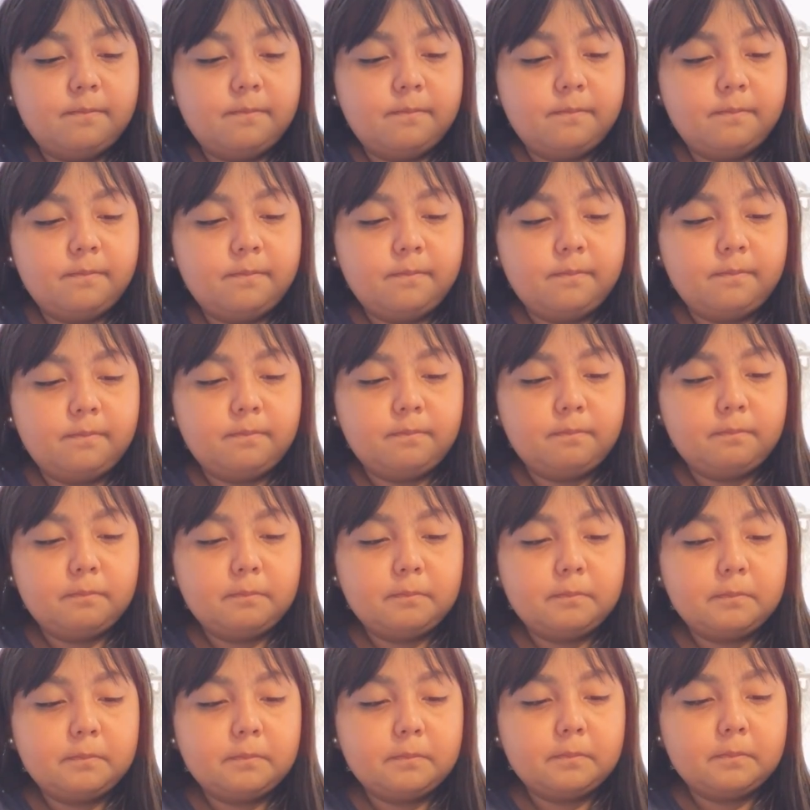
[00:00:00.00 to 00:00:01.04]

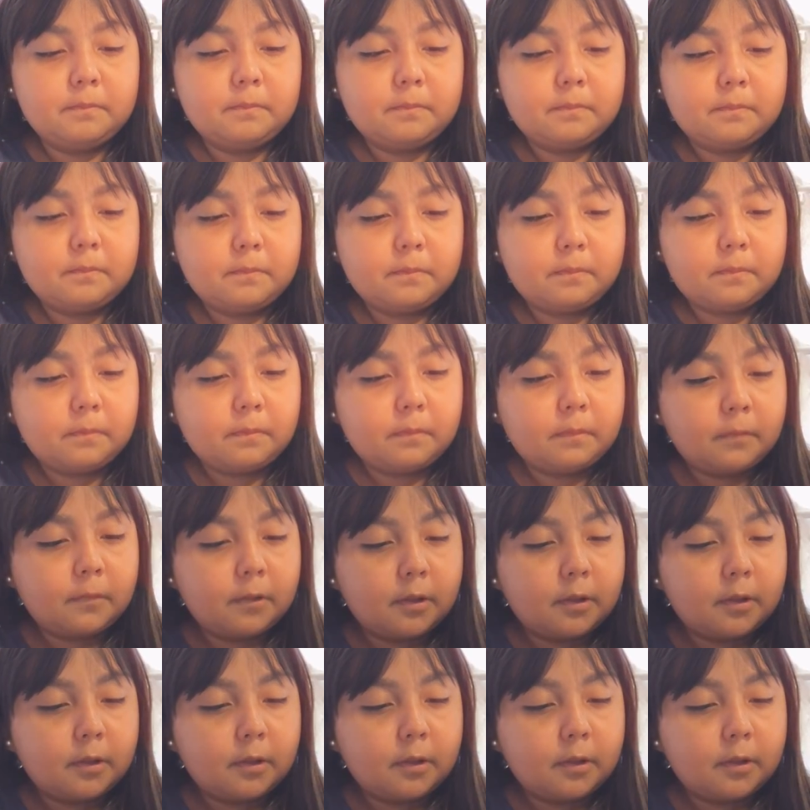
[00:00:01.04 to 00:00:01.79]
(silence)